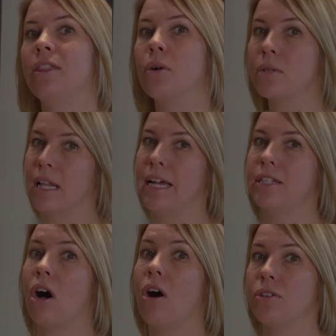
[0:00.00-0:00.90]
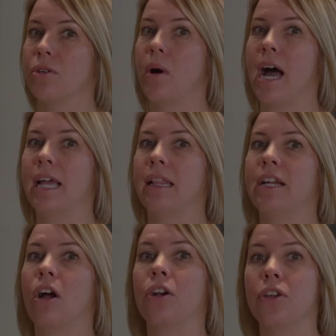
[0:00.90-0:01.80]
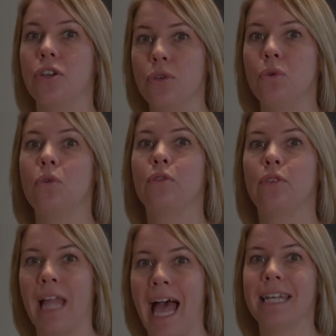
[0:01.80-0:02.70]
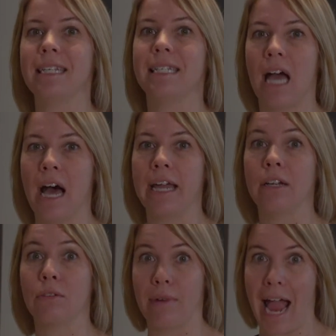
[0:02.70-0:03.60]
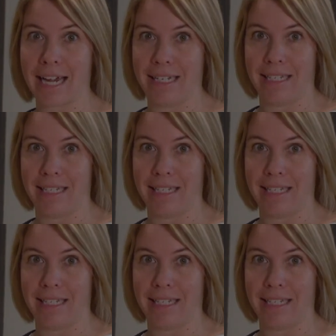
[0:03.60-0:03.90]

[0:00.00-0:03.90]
Those lights also highlight our new flat tine rack